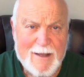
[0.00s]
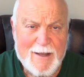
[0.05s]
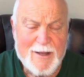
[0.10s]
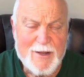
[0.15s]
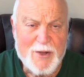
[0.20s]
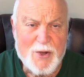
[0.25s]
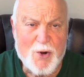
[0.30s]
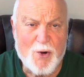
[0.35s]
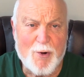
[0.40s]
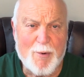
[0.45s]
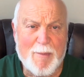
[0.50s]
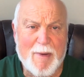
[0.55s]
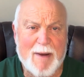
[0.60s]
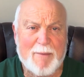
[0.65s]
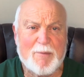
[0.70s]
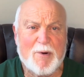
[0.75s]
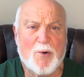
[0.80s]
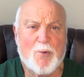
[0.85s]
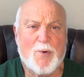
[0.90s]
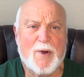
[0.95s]
You
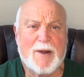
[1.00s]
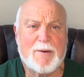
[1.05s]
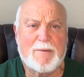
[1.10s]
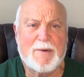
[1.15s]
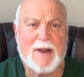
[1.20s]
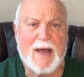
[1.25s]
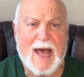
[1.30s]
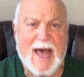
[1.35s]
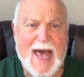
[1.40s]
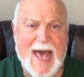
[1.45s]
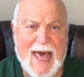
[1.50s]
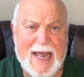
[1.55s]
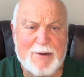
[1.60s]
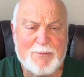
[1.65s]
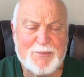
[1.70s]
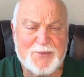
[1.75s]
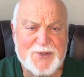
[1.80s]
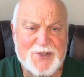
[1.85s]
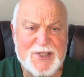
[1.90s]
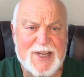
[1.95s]
remember when
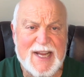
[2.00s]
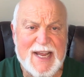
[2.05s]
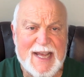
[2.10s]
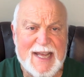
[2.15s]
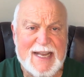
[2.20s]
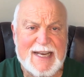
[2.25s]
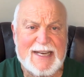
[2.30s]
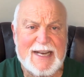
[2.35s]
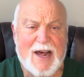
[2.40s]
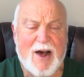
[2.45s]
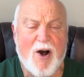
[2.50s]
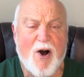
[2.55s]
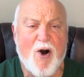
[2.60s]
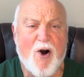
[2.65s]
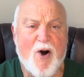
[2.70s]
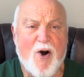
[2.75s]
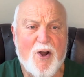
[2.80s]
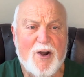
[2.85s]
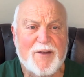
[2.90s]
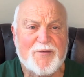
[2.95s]
Adam sinned,
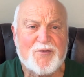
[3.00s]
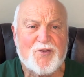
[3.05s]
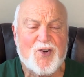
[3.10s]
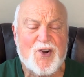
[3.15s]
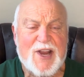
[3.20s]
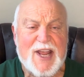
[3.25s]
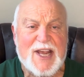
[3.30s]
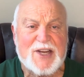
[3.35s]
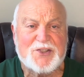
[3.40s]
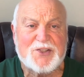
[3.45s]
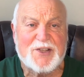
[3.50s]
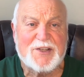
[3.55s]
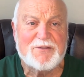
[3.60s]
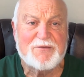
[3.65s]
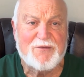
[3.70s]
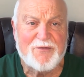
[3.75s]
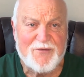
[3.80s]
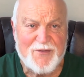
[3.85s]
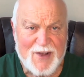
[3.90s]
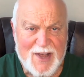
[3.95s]
all of
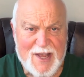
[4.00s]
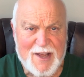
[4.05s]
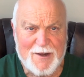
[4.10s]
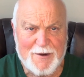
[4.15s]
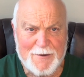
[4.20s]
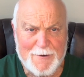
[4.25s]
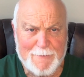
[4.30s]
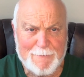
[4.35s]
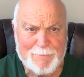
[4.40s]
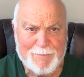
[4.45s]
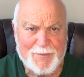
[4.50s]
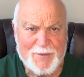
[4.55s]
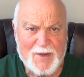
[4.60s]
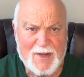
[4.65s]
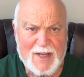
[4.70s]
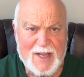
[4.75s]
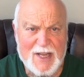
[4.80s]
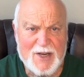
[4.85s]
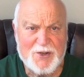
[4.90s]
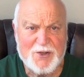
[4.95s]
creation fell
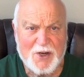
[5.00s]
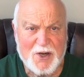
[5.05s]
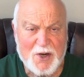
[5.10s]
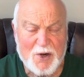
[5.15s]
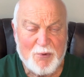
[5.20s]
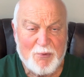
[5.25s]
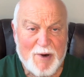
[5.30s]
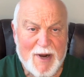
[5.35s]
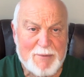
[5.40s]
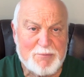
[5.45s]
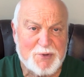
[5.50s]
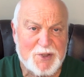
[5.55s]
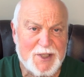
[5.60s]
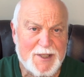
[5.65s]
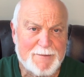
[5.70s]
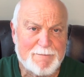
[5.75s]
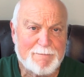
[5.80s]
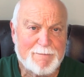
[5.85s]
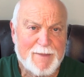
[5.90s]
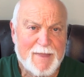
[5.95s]
into
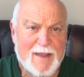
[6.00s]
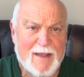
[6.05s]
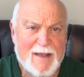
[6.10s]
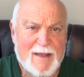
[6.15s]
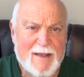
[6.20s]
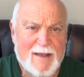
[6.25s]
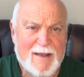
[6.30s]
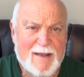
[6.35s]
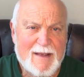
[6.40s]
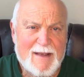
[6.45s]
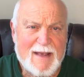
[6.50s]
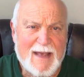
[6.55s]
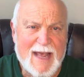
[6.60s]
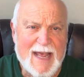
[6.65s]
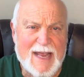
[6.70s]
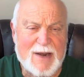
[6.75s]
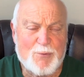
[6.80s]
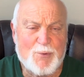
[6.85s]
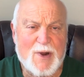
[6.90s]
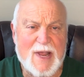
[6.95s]
corruption.
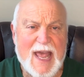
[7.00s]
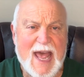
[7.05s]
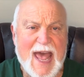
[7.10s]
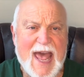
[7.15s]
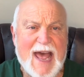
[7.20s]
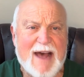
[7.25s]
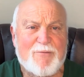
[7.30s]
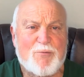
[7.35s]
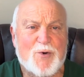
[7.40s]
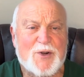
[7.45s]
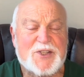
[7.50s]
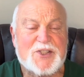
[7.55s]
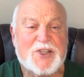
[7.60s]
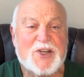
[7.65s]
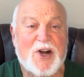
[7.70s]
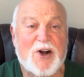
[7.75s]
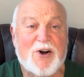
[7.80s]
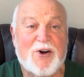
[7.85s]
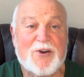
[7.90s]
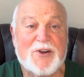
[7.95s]
And we have what's
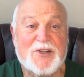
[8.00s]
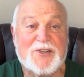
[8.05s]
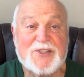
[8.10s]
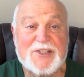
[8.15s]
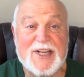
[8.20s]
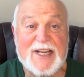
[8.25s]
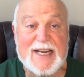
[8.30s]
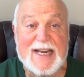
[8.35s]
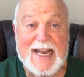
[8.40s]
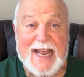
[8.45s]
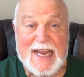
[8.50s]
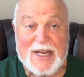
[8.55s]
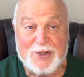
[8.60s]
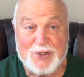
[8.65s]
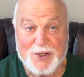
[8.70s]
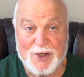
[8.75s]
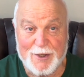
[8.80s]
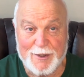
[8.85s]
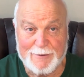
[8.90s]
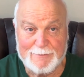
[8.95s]
called a sin
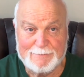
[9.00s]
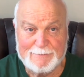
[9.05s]
nature.